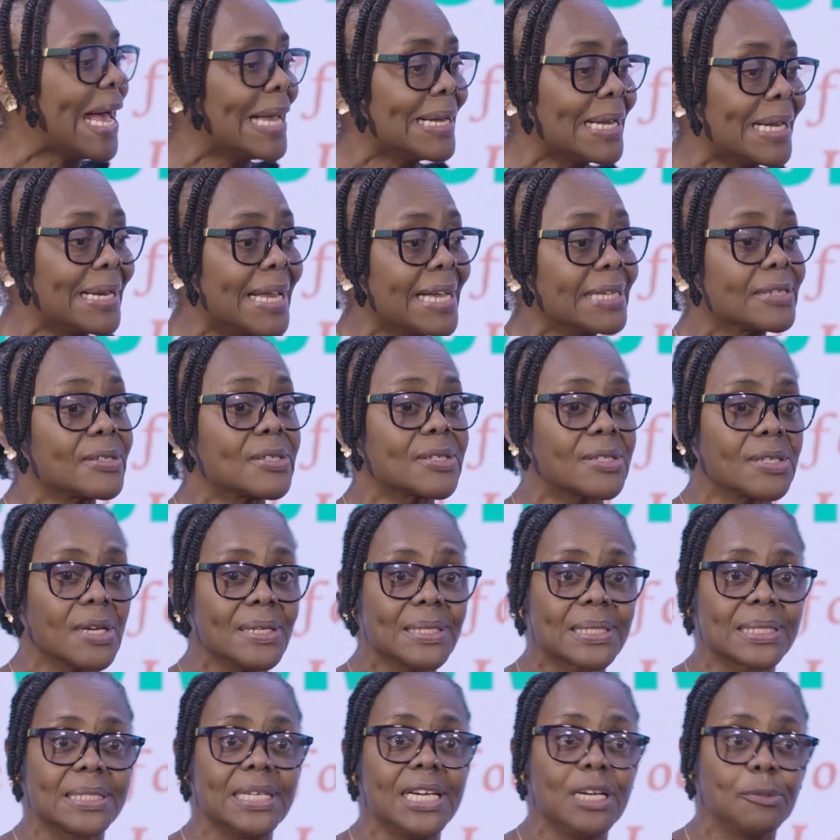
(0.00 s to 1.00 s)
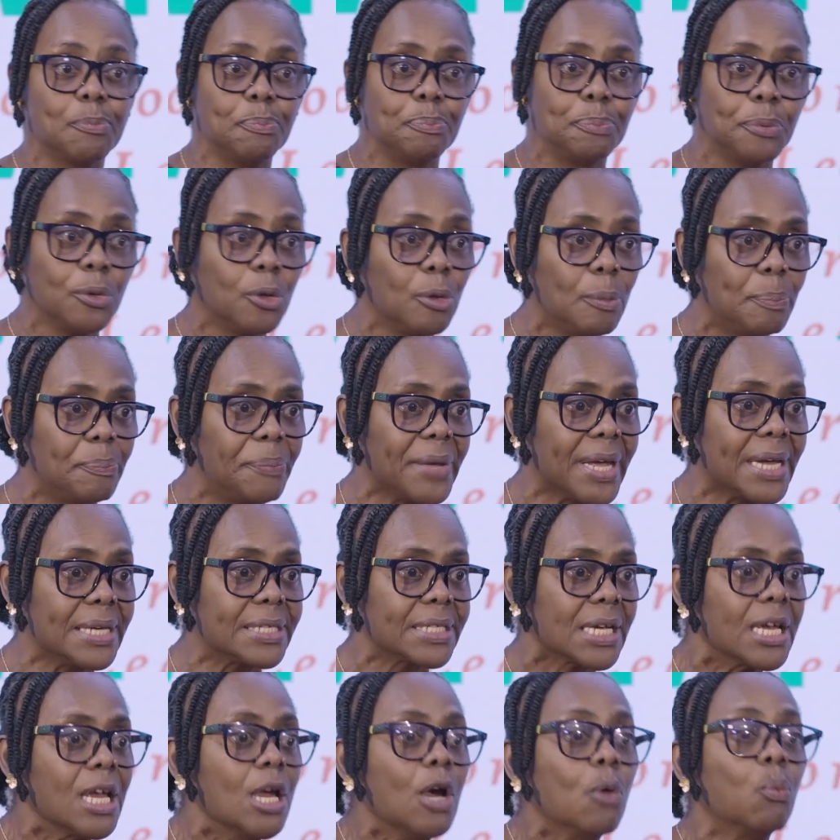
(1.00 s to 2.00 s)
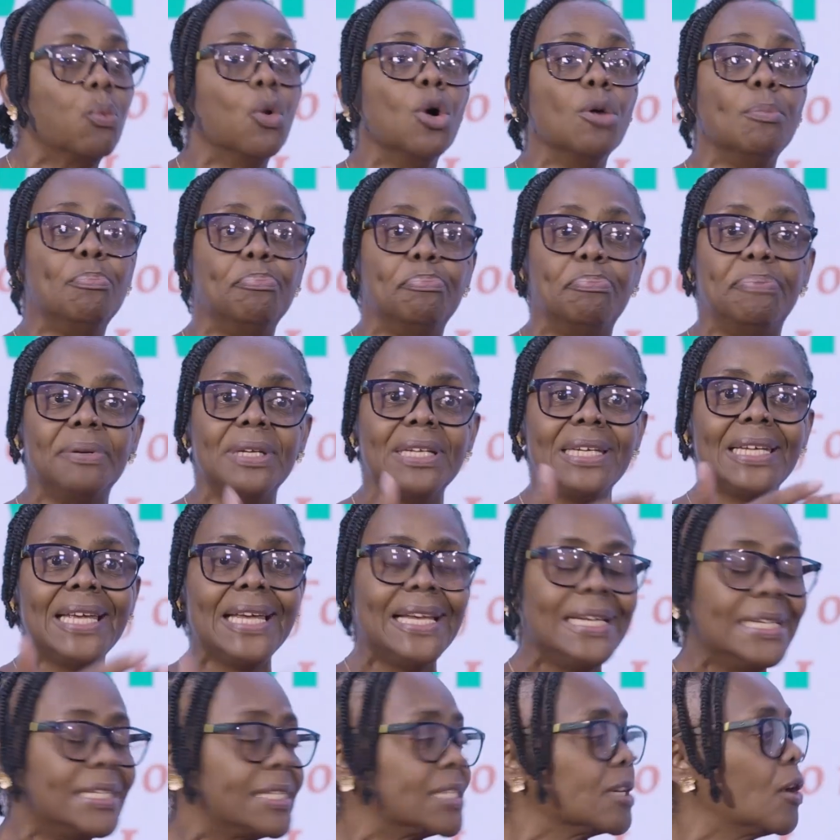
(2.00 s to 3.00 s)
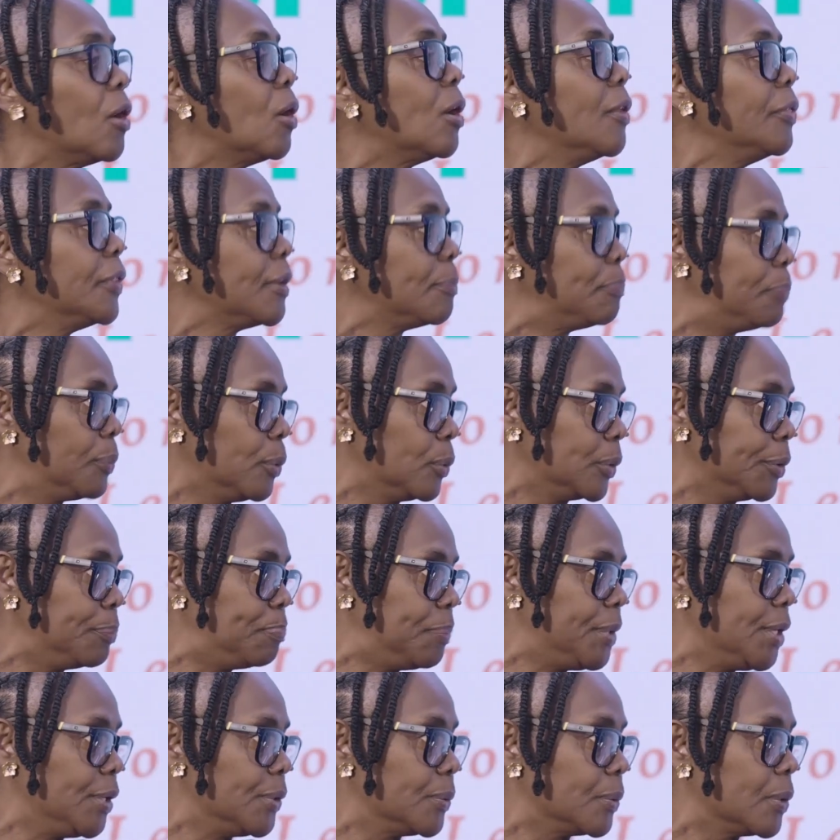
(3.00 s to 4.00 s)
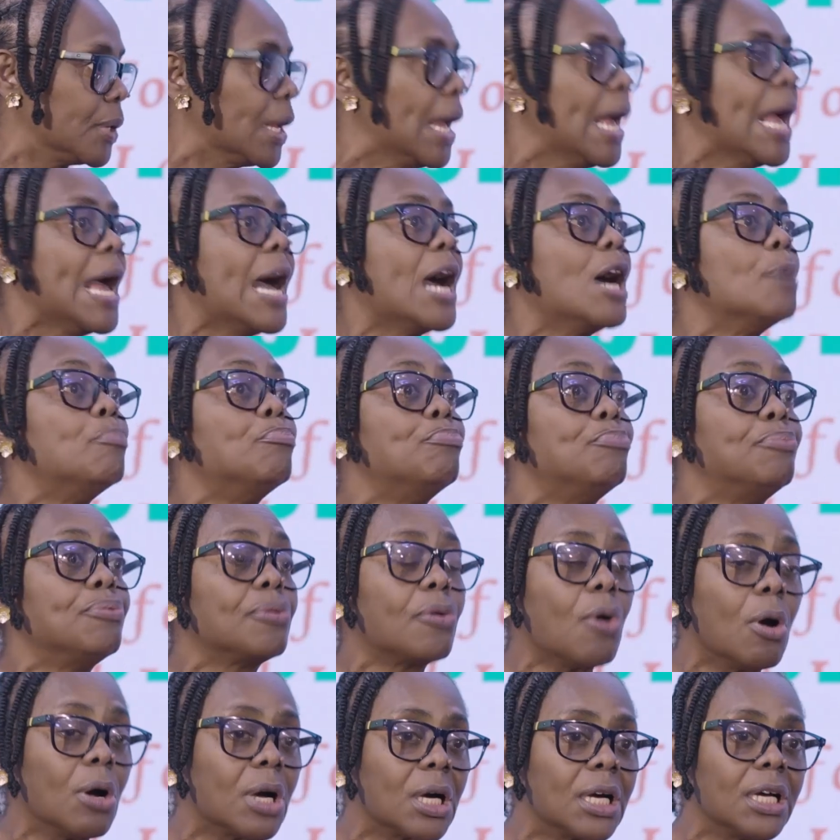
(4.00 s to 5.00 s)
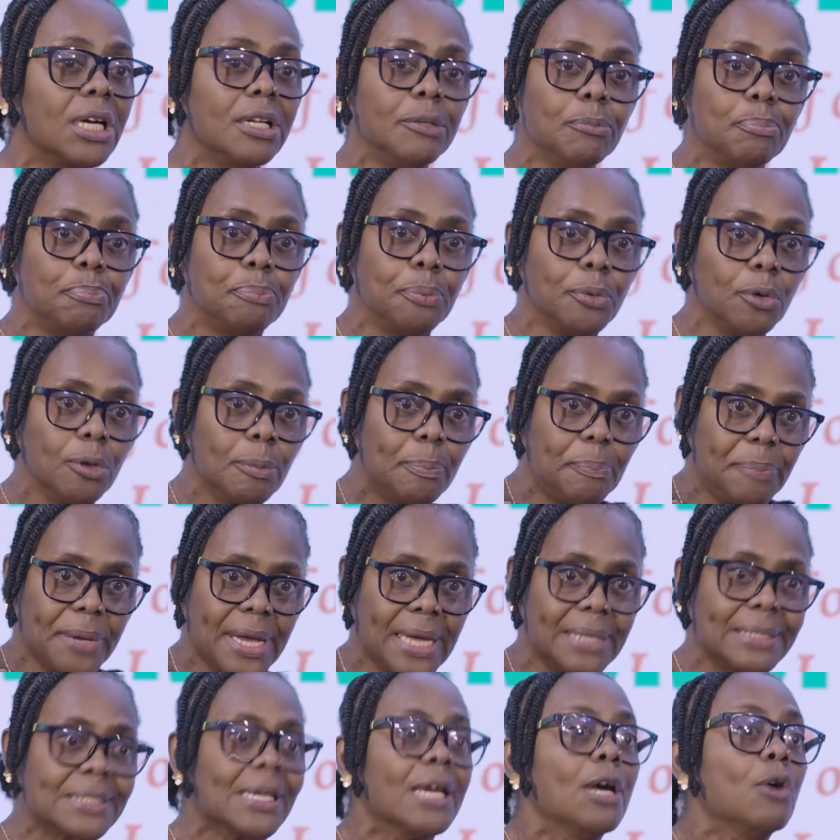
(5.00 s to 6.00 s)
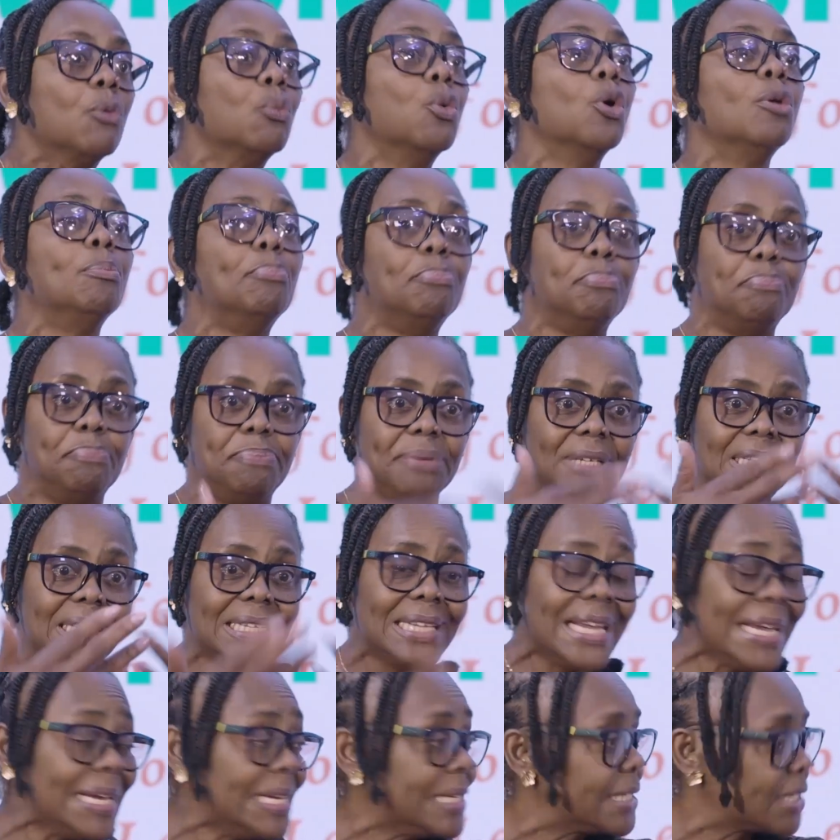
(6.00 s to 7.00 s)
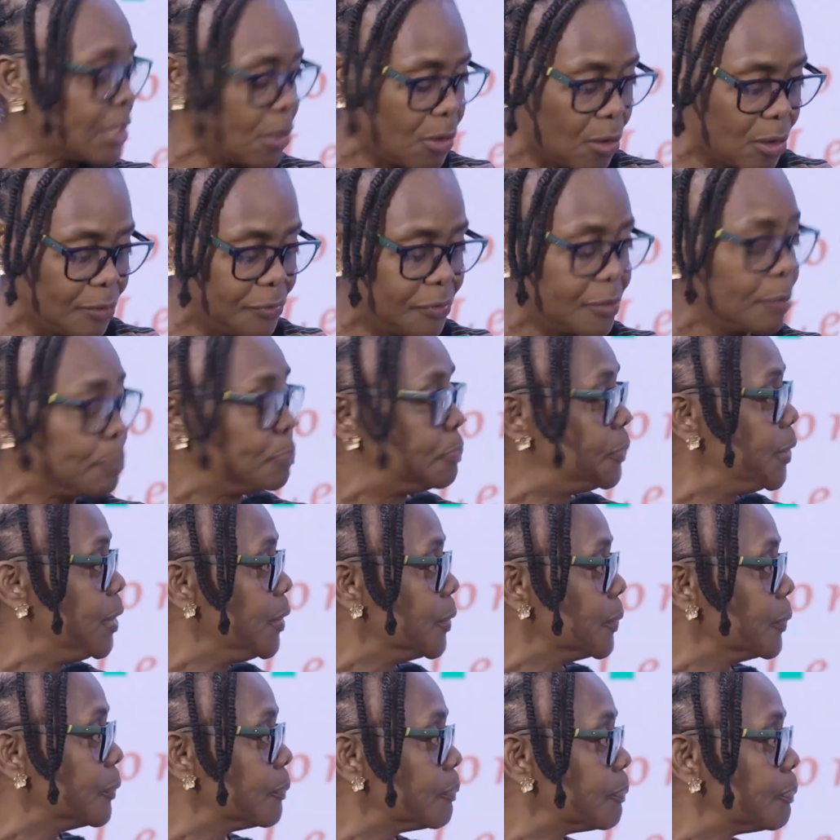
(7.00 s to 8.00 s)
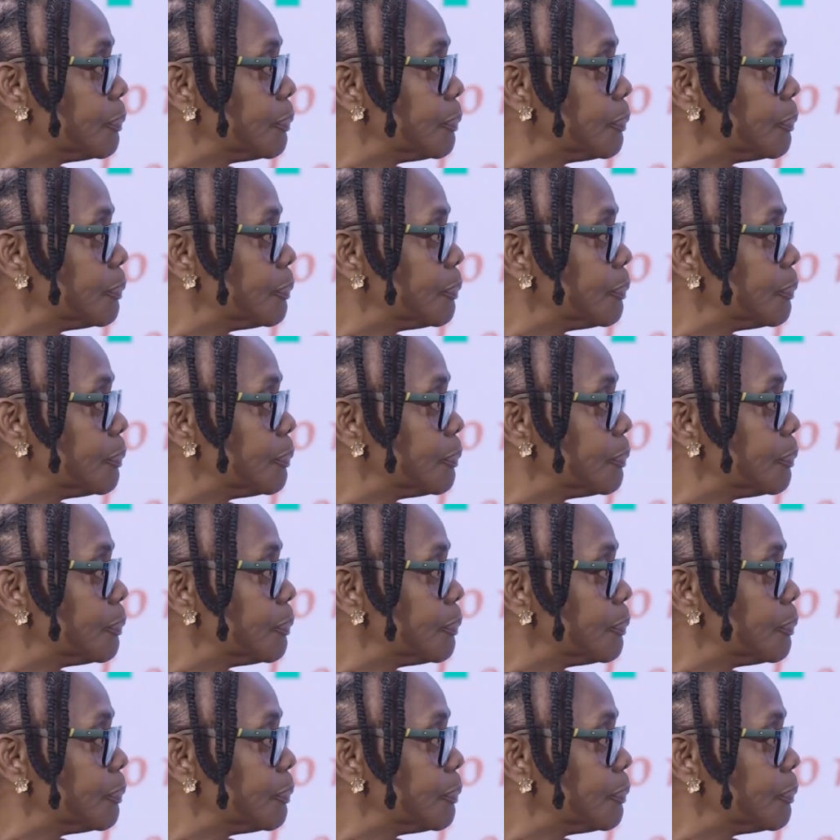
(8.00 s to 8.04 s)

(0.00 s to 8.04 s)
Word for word: and mm. an exhausted pulpit mm. will bleed on the pew. Yes. A broken pulpit will bleed on the pew